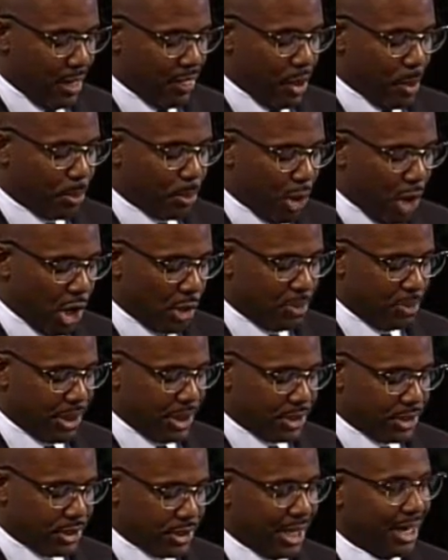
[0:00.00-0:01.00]
the
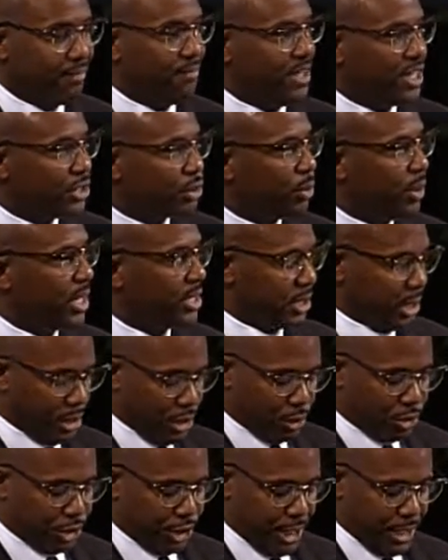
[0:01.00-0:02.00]
purpose of this
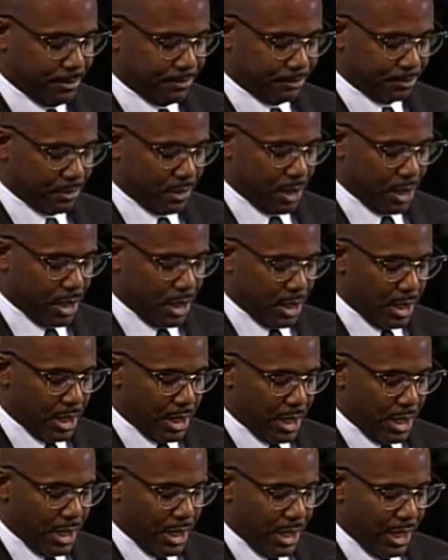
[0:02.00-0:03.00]
resolution.
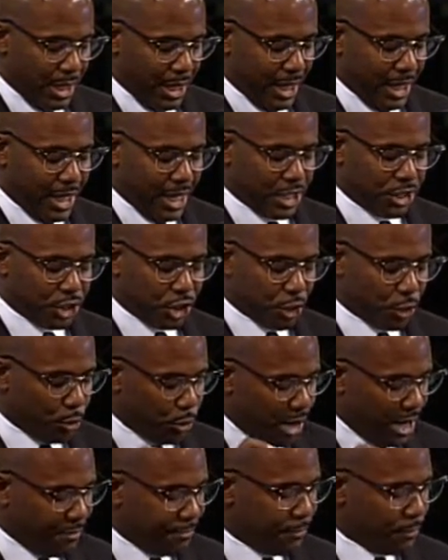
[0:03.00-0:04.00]
It is to
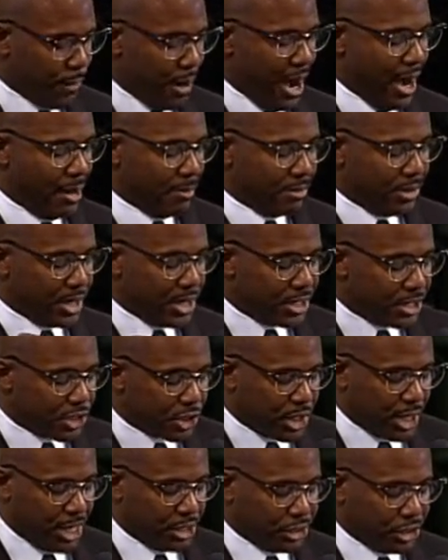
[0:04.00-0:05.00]
reframe the
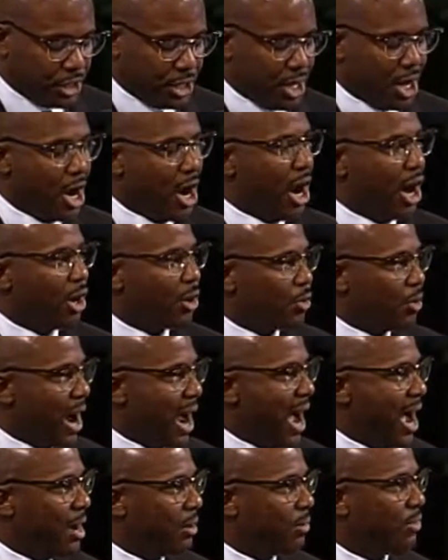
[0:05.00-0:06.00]
discussion
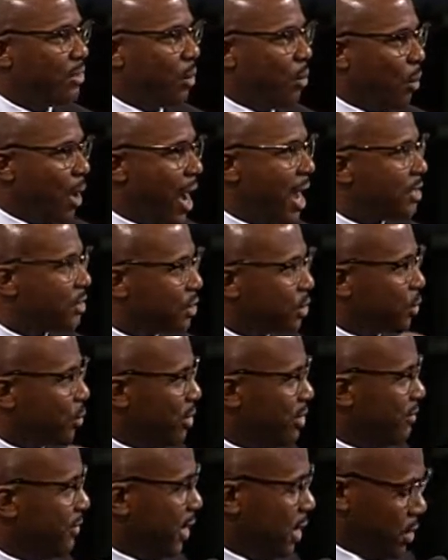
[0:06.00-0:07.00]
around the Watts
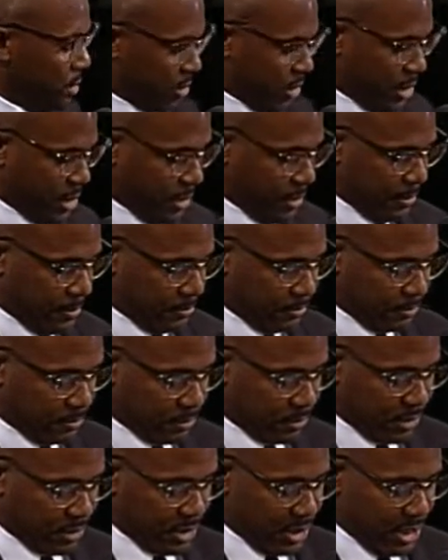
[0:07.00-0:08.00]
Revolt.
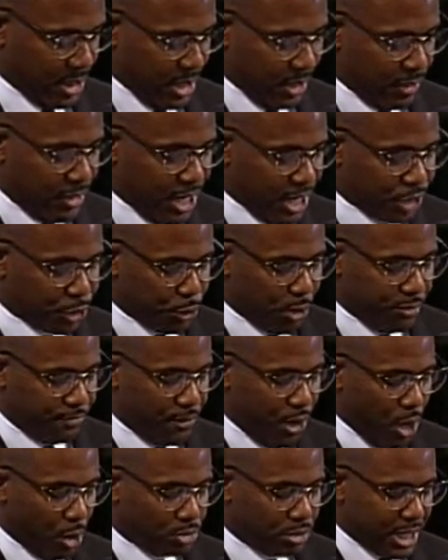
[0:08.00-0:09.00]
This
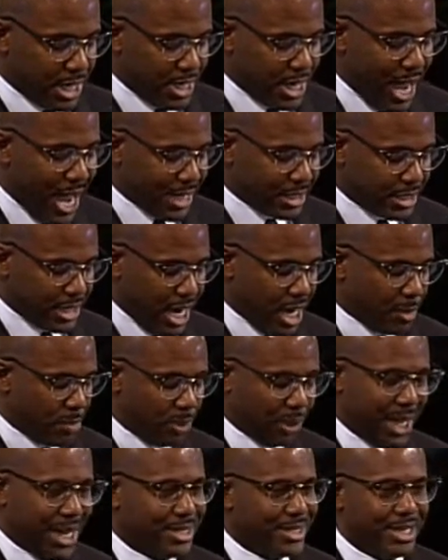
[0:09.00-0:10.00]
revolt did not take
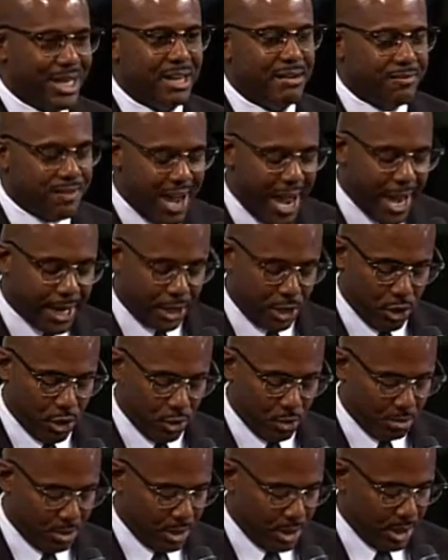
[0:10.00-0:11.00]
place in a
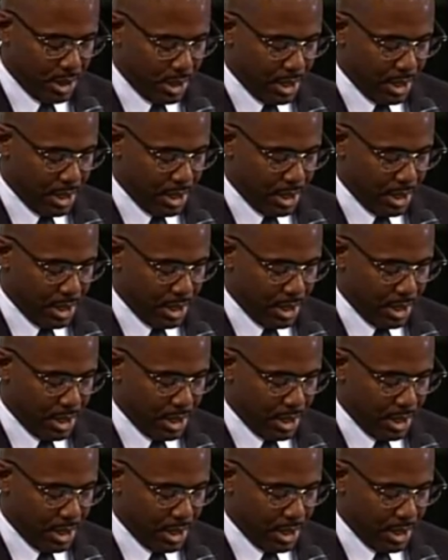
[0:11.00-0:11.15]
vacuum,